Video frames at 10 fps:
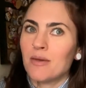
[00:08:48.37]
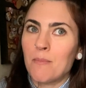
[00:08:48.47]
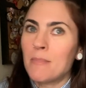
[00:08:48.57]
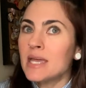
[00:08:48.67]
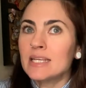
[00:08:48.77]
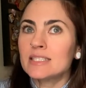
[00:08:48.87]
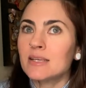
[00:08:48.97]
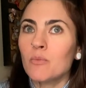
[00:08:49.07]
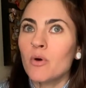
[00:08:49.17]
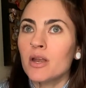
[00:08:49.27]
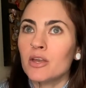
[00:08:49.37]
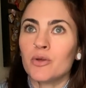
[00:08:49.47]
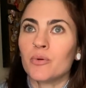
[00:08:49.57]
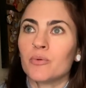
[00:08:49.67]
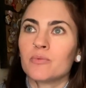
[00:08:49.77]
meeting someone
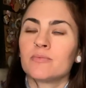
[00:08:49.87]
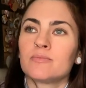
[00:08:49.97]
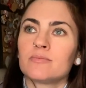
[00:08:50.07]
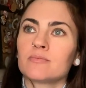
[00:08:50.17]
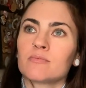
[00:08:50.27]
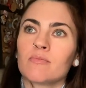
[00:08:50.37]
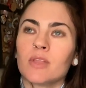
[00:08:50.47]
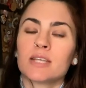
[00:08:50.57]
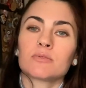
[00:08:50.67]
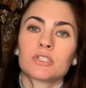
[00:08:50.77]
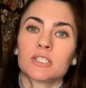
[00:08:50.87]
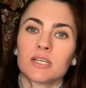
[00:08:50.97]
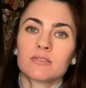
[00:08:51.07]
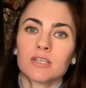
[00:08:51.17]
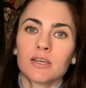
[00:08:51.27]
new. That's what she
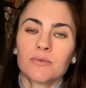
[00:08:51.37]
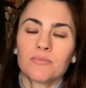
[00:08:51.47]
sounds like.